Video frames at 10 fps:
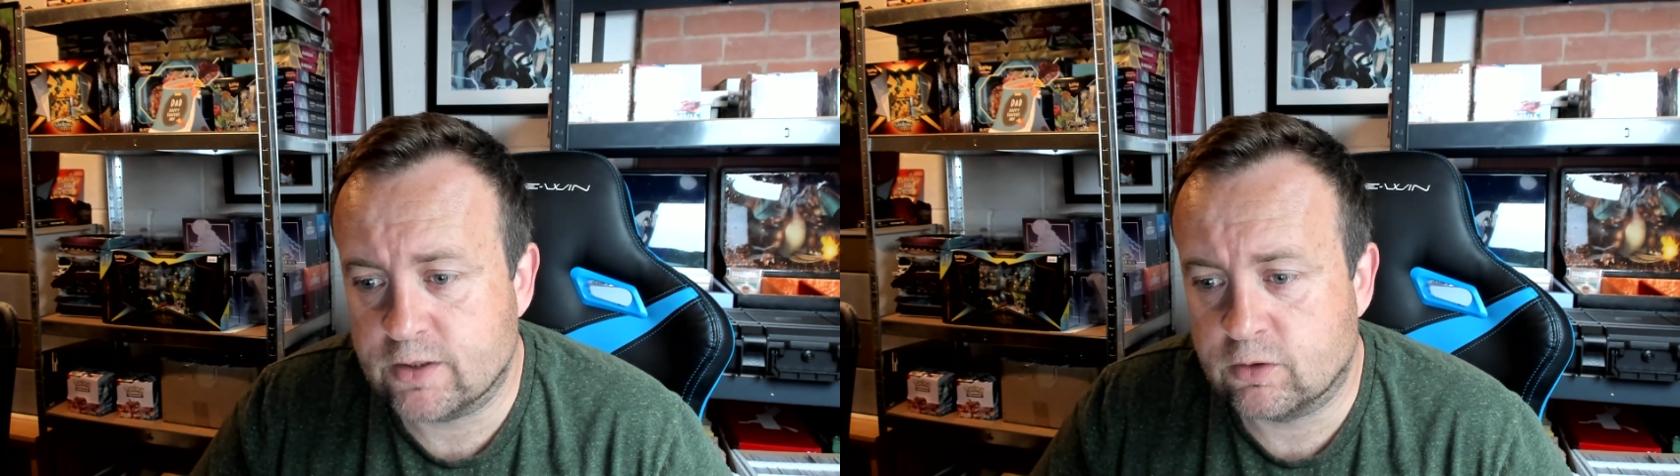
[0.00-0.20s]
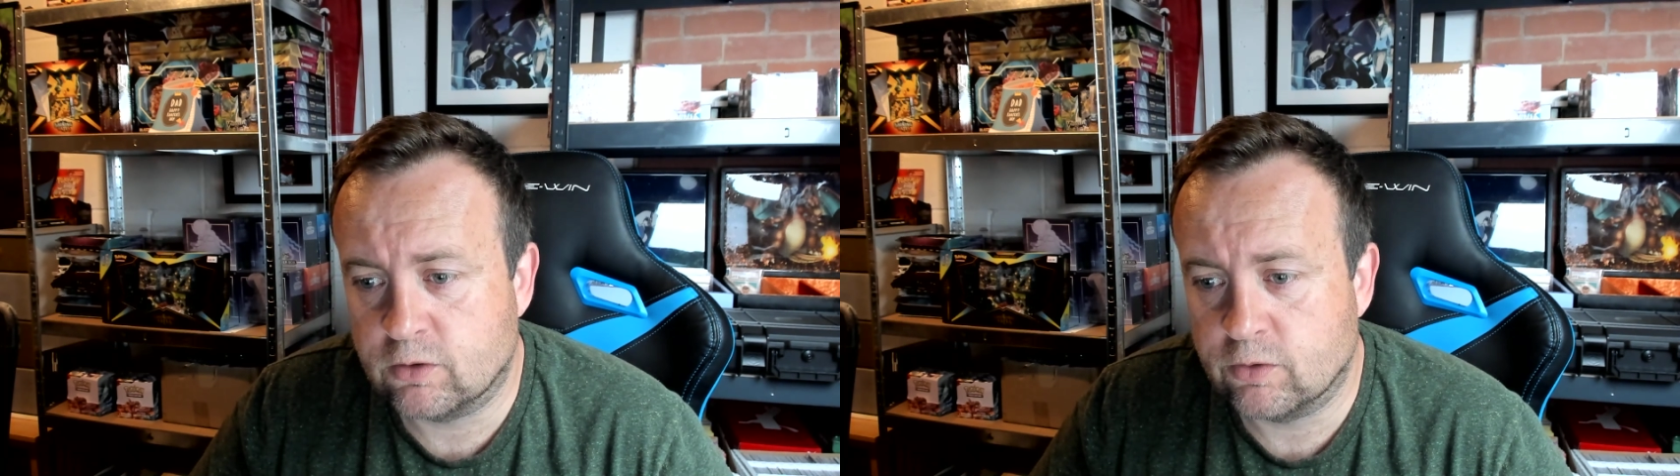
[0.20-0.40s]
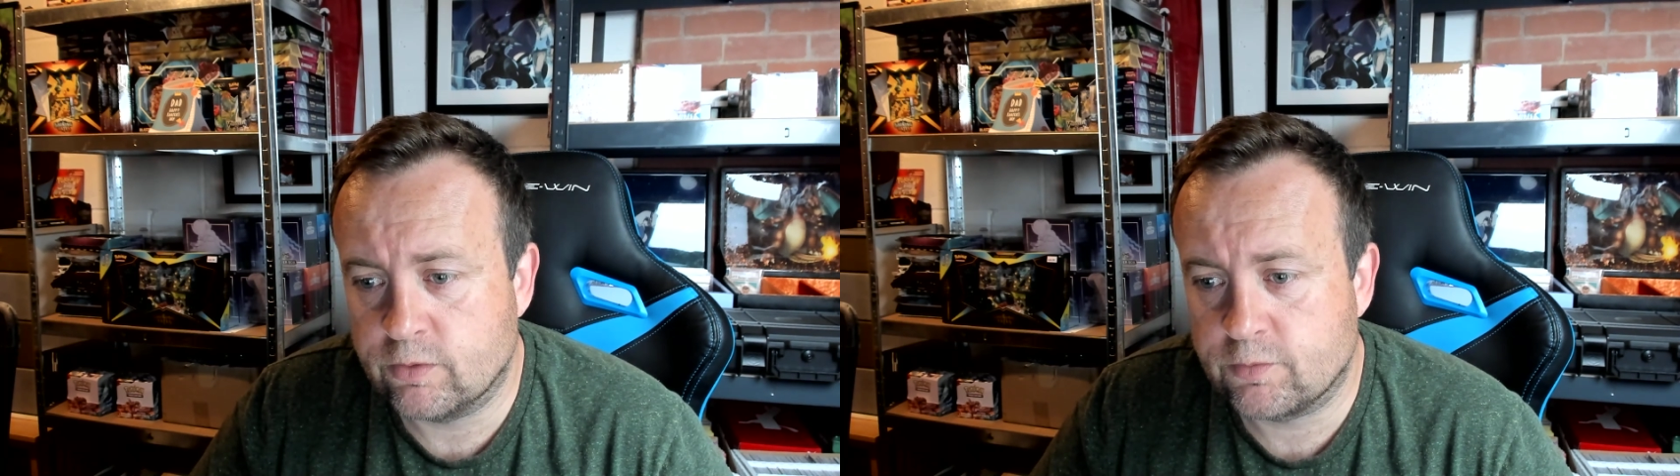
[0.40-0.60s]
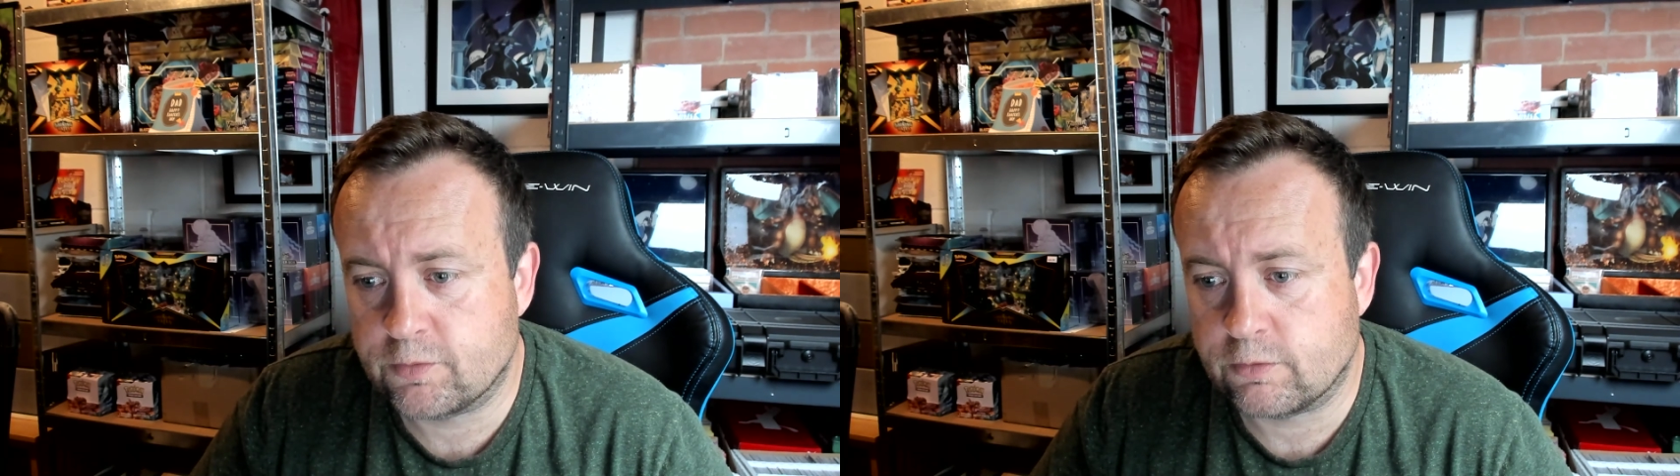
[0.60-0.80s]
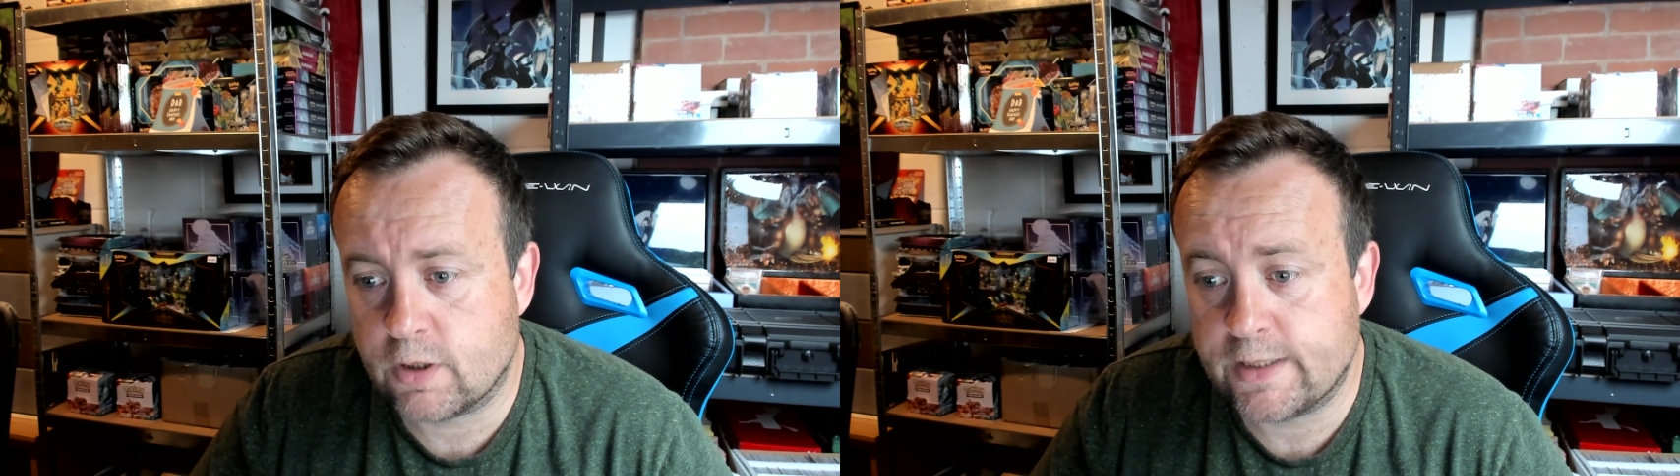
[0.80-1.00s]
on
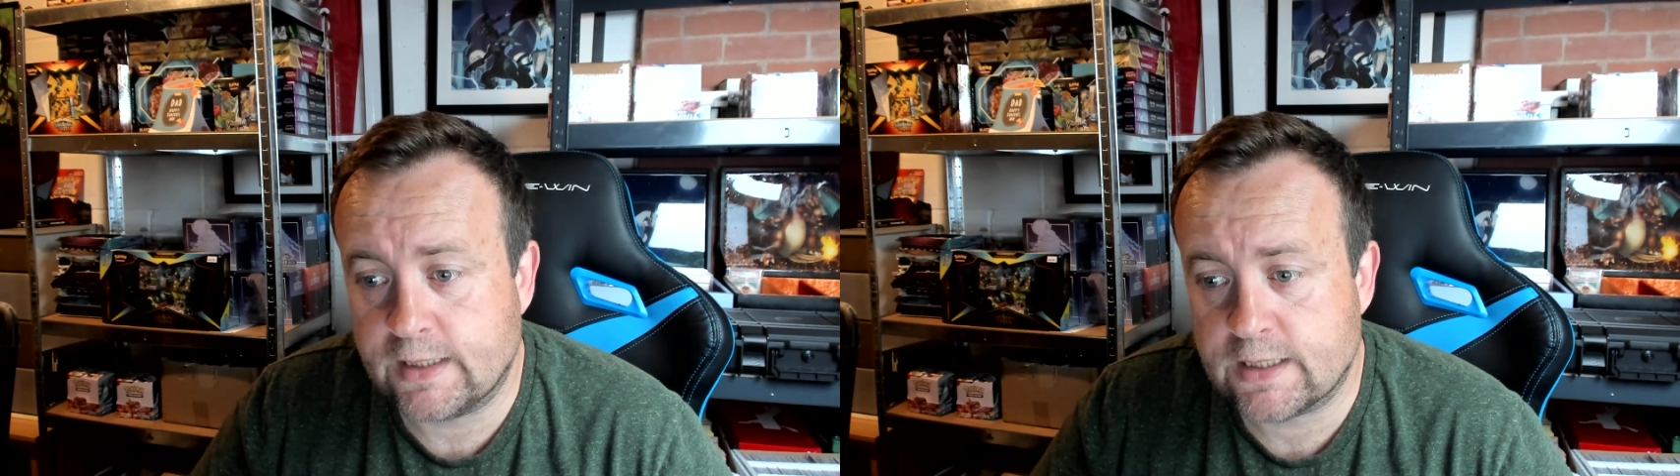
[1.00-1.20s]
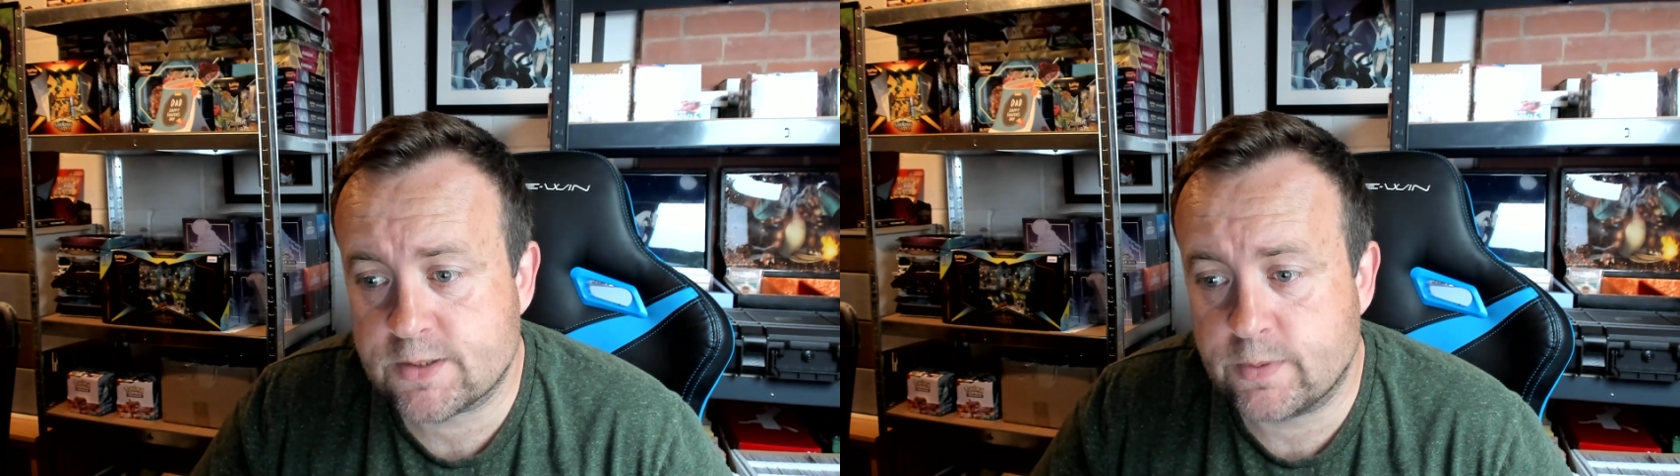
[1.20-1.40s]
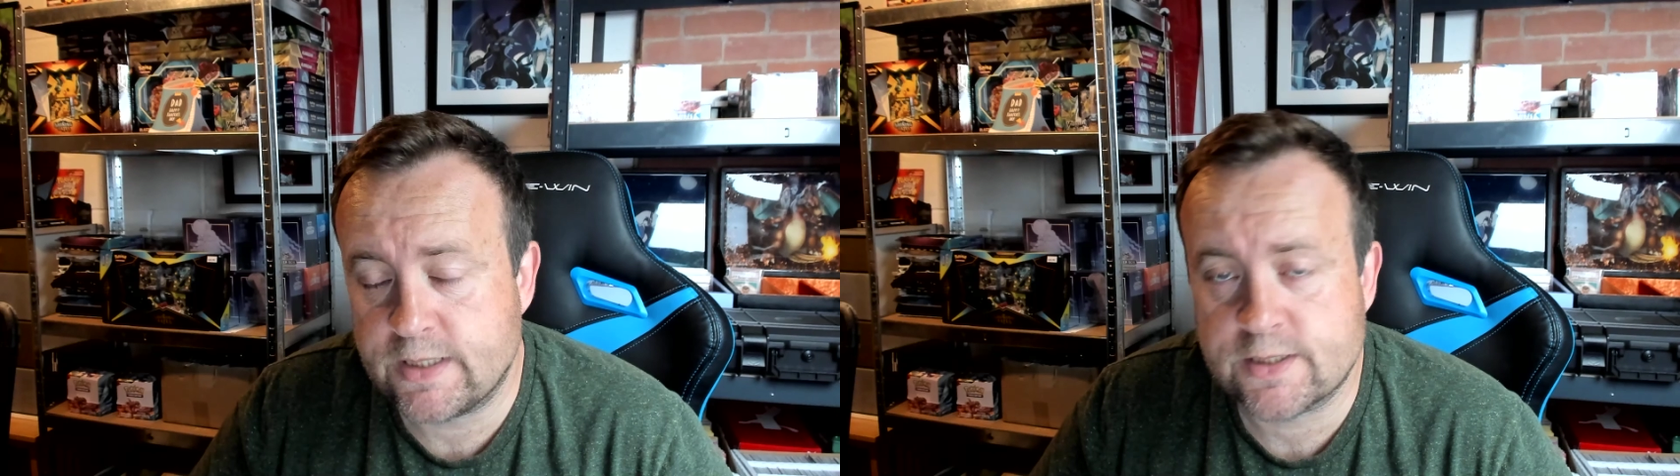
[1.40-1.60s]
Friday last week,